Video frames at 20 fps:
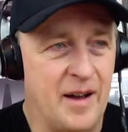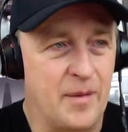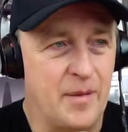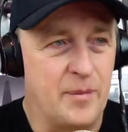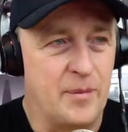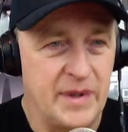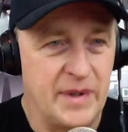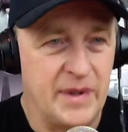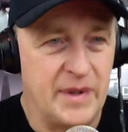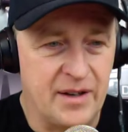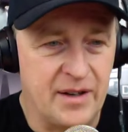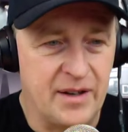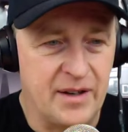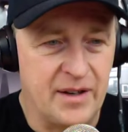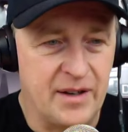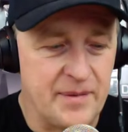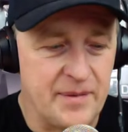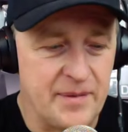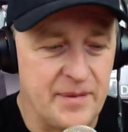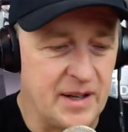
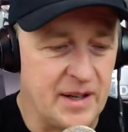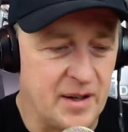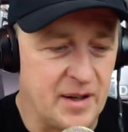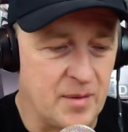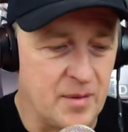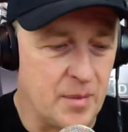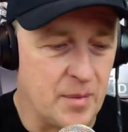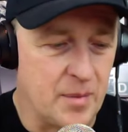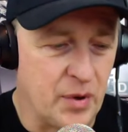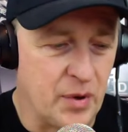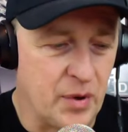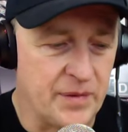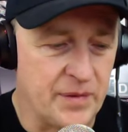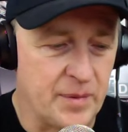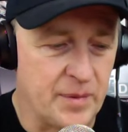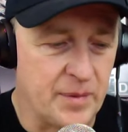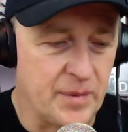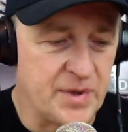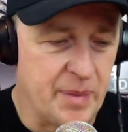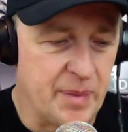living here, but both
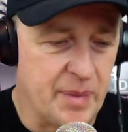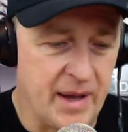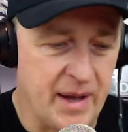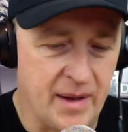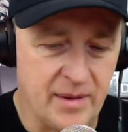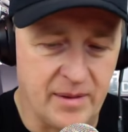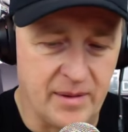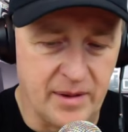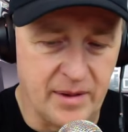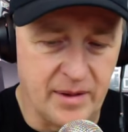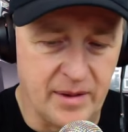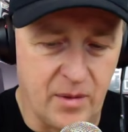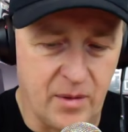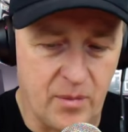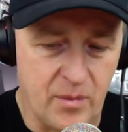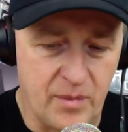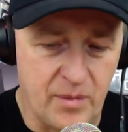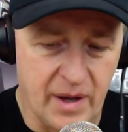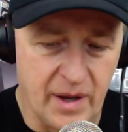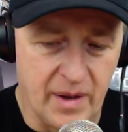from
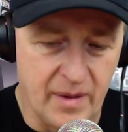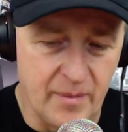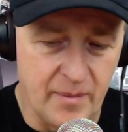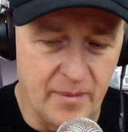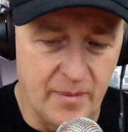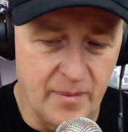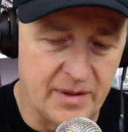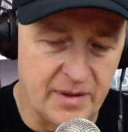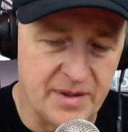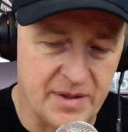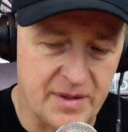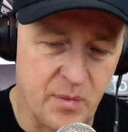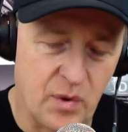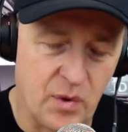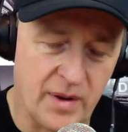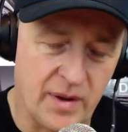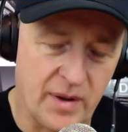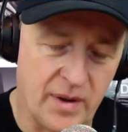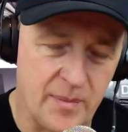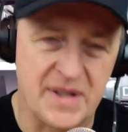Japan. Martin's
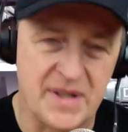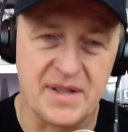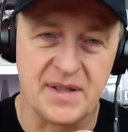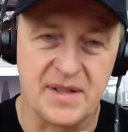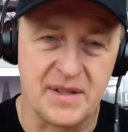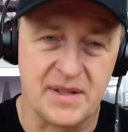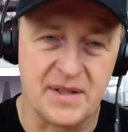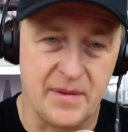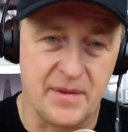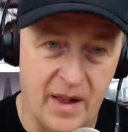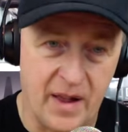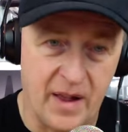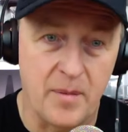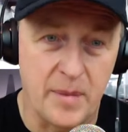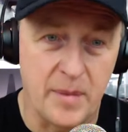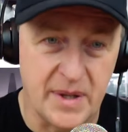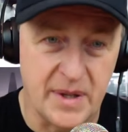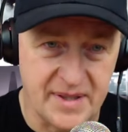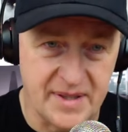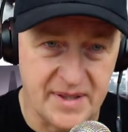more on the business
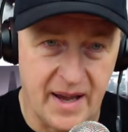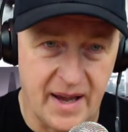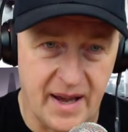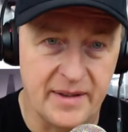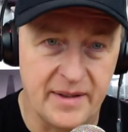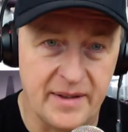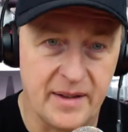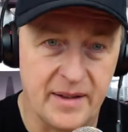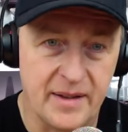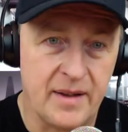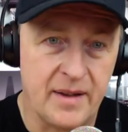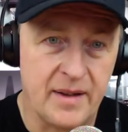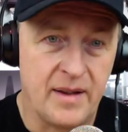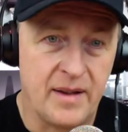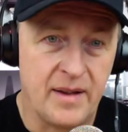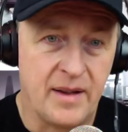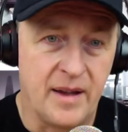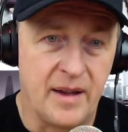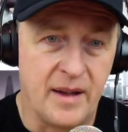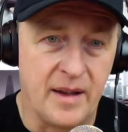development side
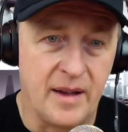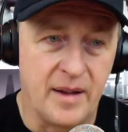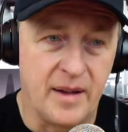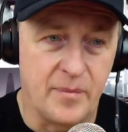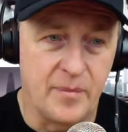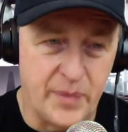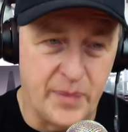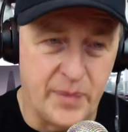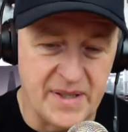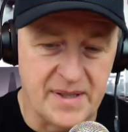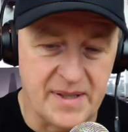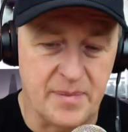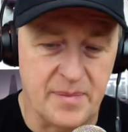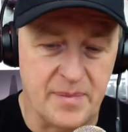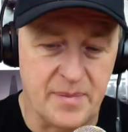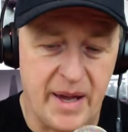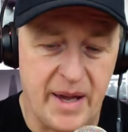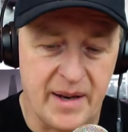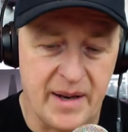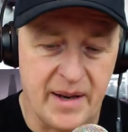and business
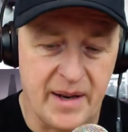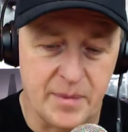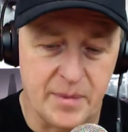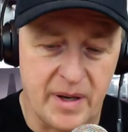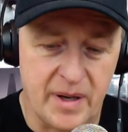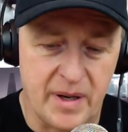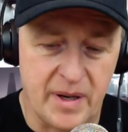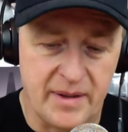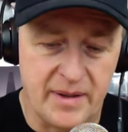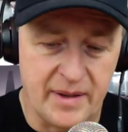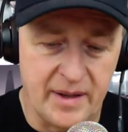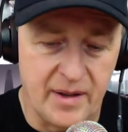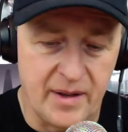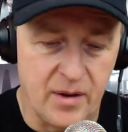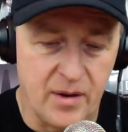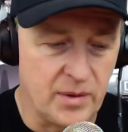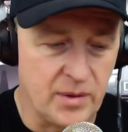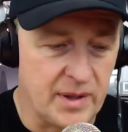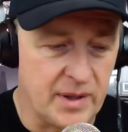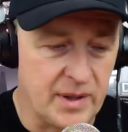management, and
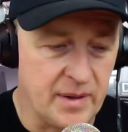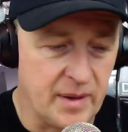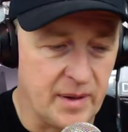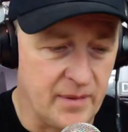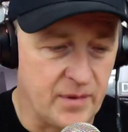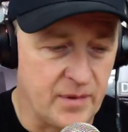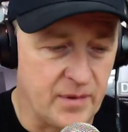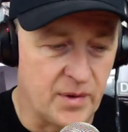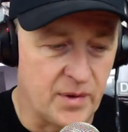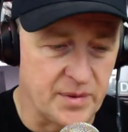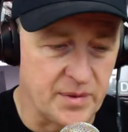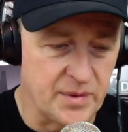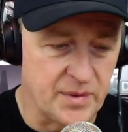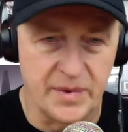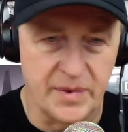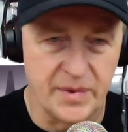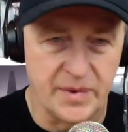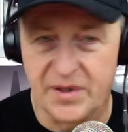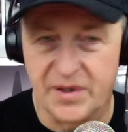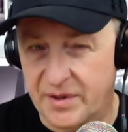Naoki, of course,
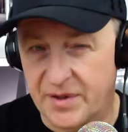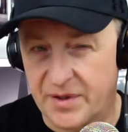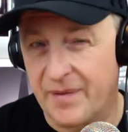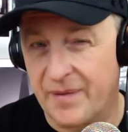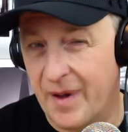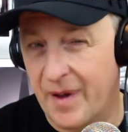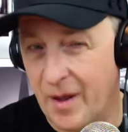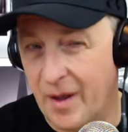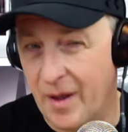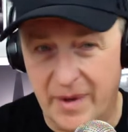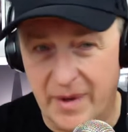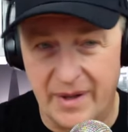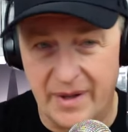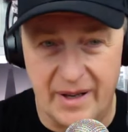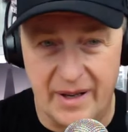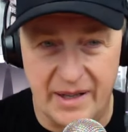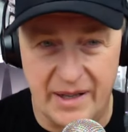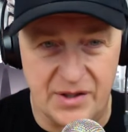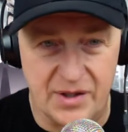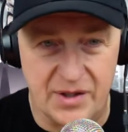research development and
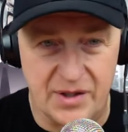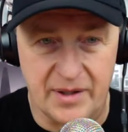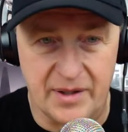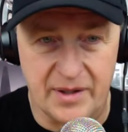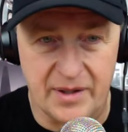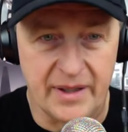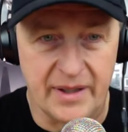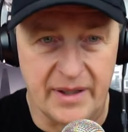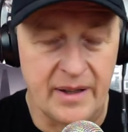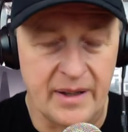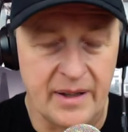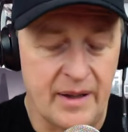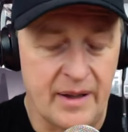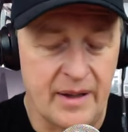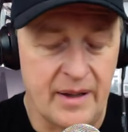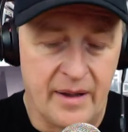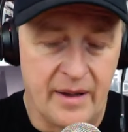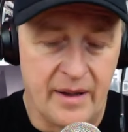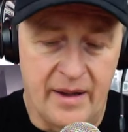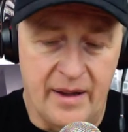engineering.
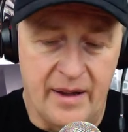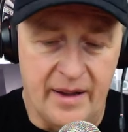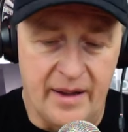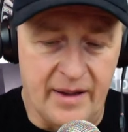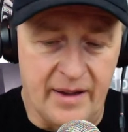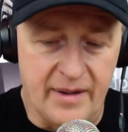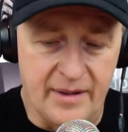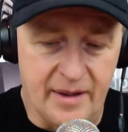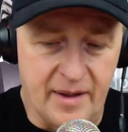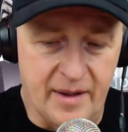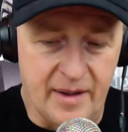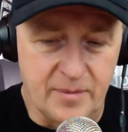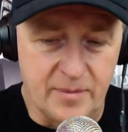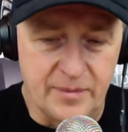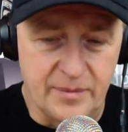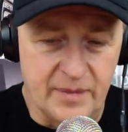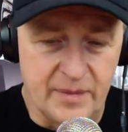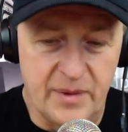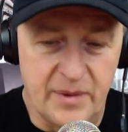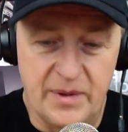And
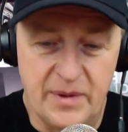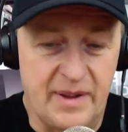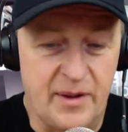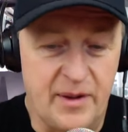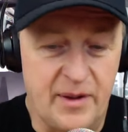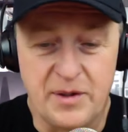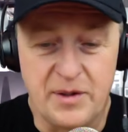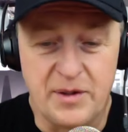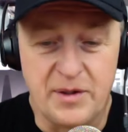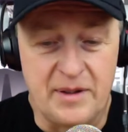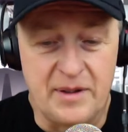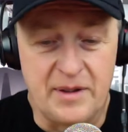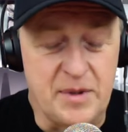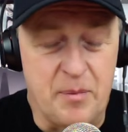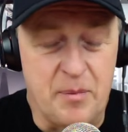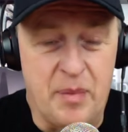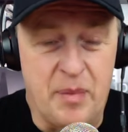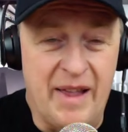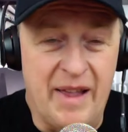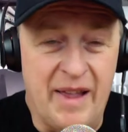it was a
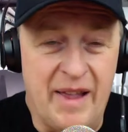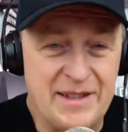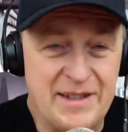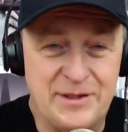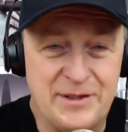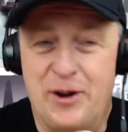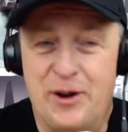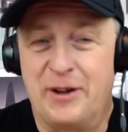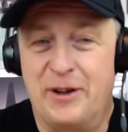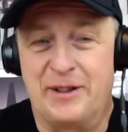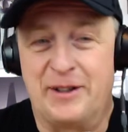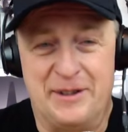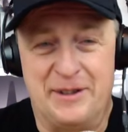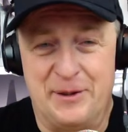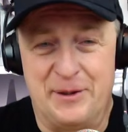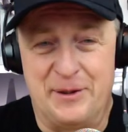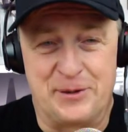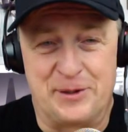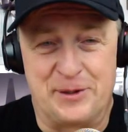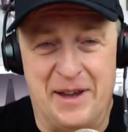blast talking to
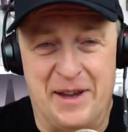those guys.